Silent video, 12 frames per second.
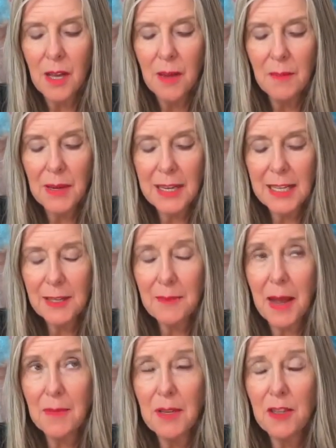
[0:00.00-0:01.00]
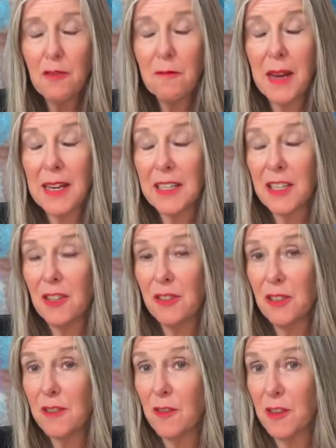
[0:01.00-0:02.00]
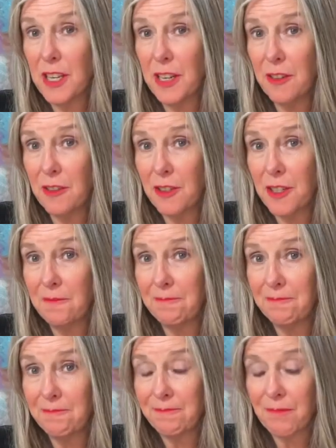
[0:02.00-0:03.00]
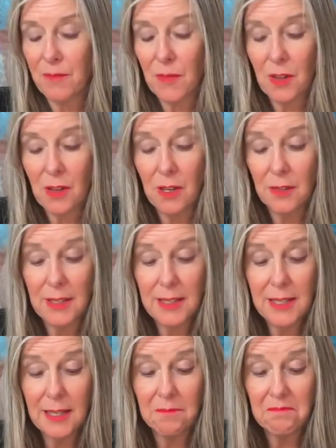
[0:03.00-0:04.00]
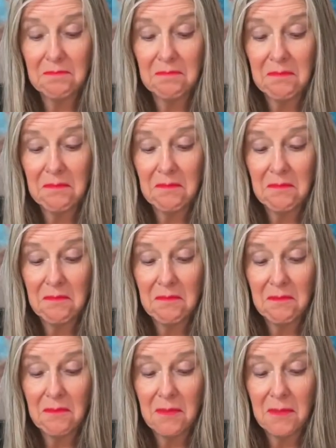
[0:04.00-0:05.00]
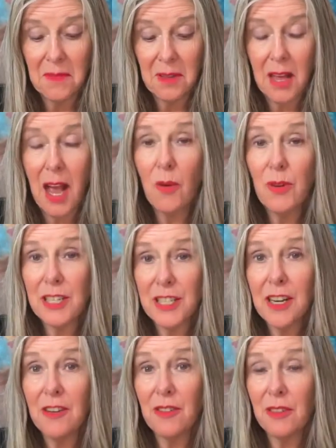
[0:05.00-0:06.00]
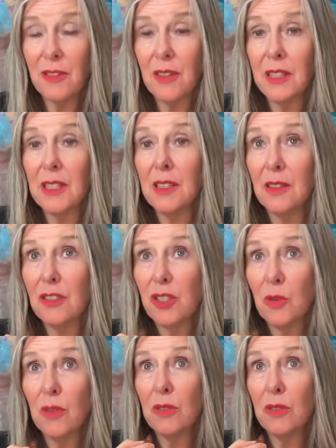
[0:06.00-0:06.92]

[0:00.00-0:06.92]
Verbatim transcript: because maybe you've made excuses for years. Listen, I want to share you a little, a little short little